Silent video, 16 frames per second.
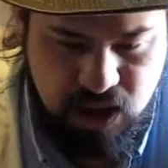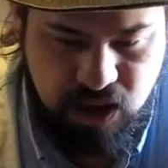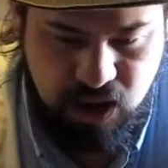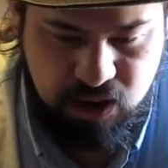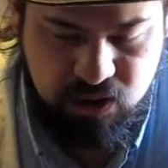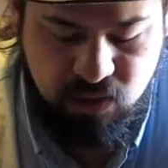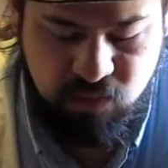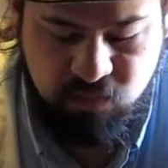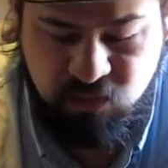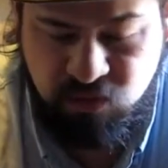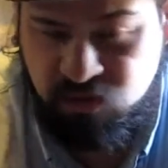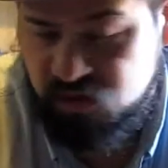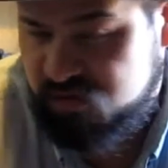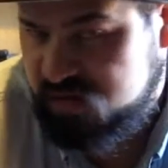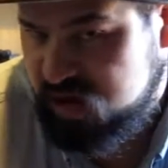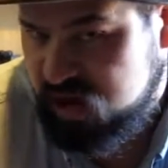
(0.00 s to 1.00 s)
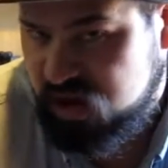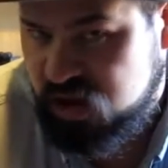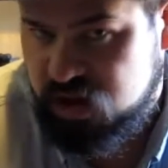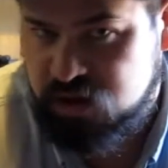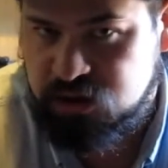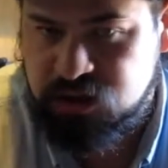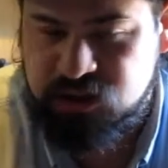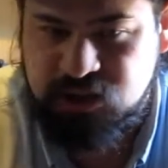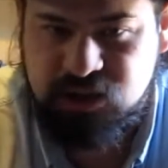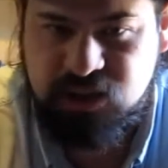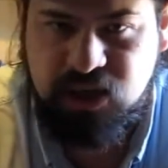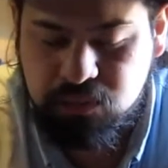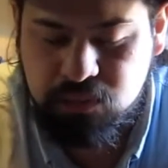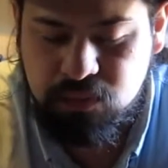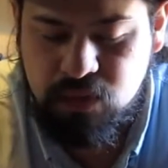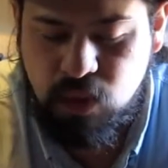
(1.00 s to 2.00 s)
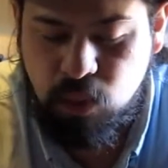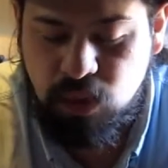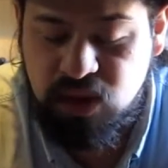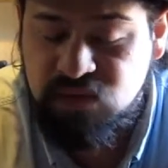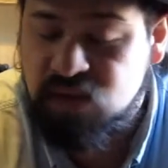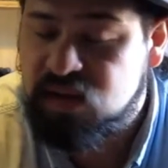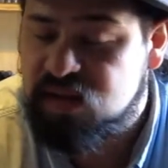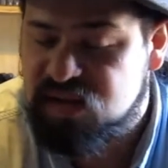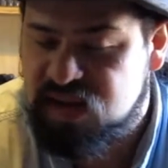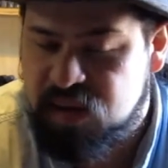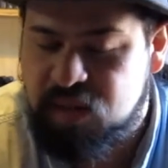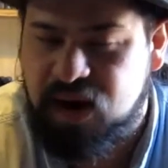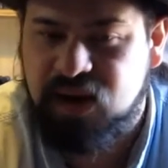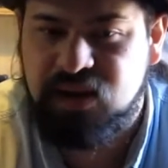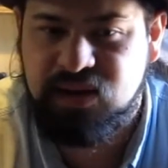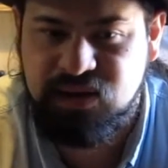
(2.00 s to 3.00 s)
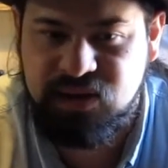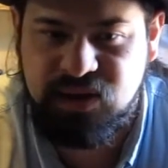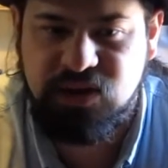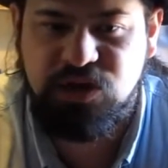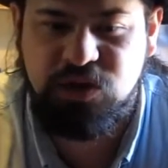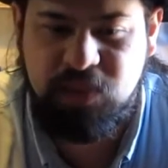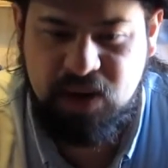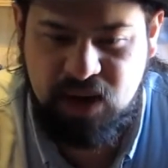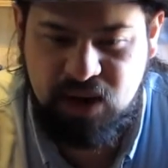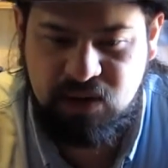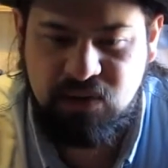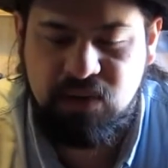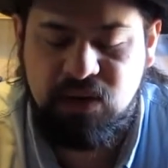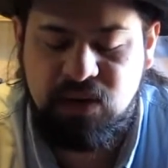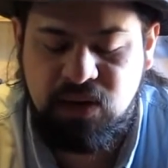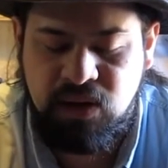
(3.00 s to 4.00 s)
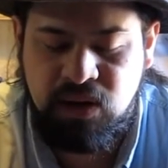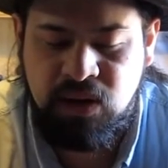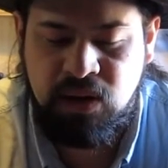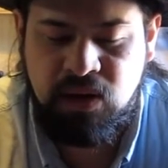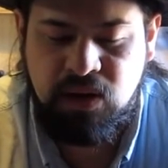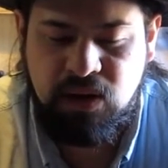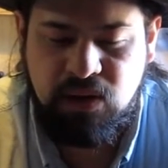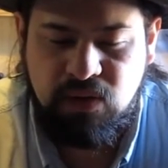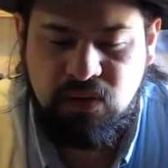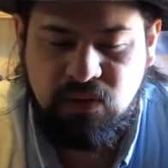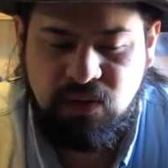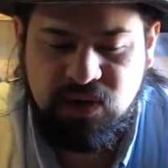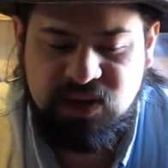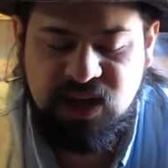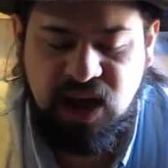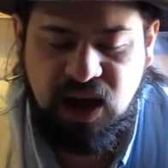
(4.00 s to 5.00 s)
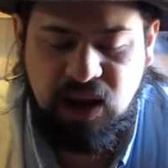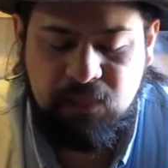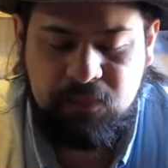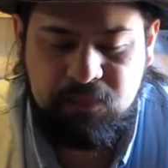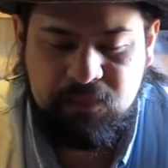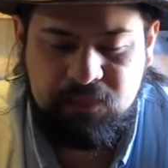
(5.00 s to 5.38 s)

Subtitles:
I knew him for 15 years. We lived on the same island in Japan for a time,